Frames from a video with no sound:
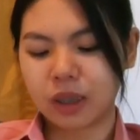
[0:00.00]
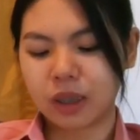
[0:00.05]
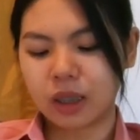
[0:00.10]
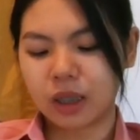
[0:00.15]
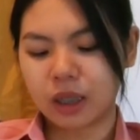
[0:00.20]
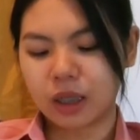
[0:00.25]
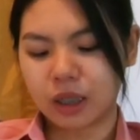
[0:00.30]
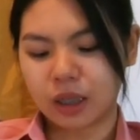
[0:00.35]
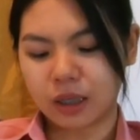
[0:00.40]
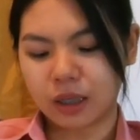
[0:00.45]

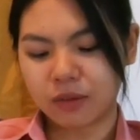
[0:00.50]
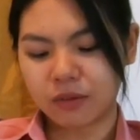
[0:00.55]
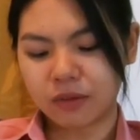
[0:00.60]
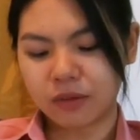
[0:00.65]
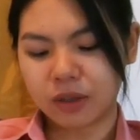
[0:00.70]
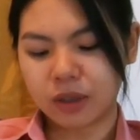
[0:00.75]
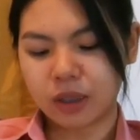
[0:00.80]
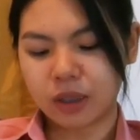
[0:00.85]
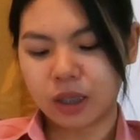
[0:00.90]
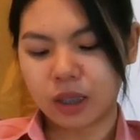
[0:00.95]
And after
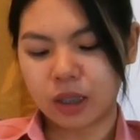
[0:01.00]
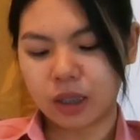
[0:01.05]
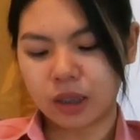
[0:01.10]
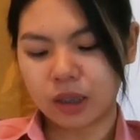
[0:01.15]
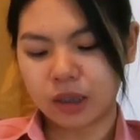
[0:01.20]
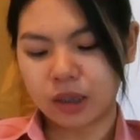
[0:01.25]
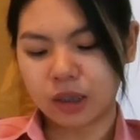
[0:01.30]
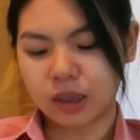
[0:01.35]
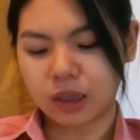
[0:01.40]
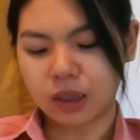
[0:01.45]
that,
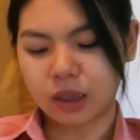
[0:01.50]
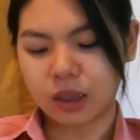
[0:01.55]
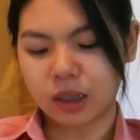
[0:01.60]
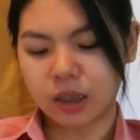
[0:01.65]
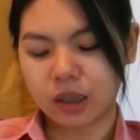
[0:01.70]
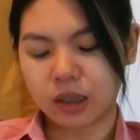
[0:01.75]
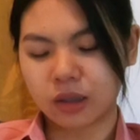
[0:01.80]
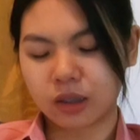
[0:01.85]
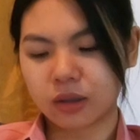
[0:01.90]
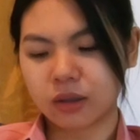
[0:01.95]

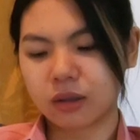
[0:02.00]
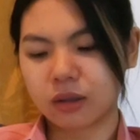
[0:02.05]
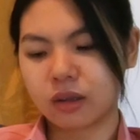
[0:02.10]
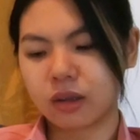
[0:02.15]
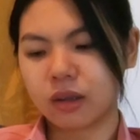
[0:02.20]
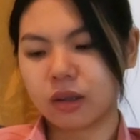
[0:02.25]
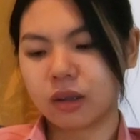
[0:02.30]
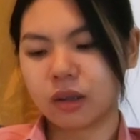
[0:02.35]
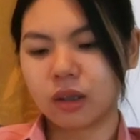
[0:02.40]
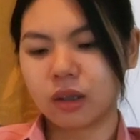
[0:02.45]
I
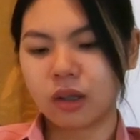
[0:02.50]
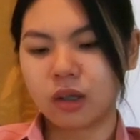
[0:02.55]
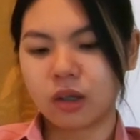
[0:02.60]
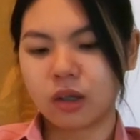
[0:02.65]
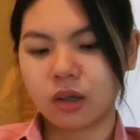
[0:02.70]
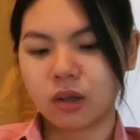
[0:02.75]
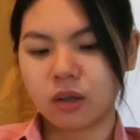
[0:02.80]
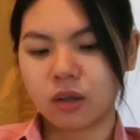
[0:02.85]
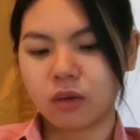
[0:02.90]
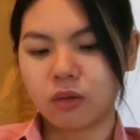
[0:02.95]

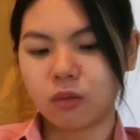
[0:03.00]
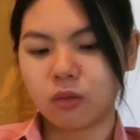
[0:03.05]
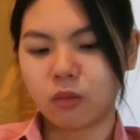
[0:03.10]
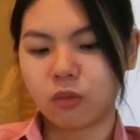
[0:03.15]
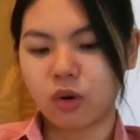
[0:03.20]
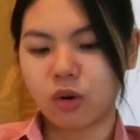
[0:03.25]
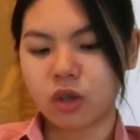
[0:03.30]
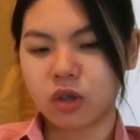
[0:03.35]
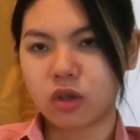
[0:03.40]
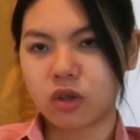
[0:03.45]
watched.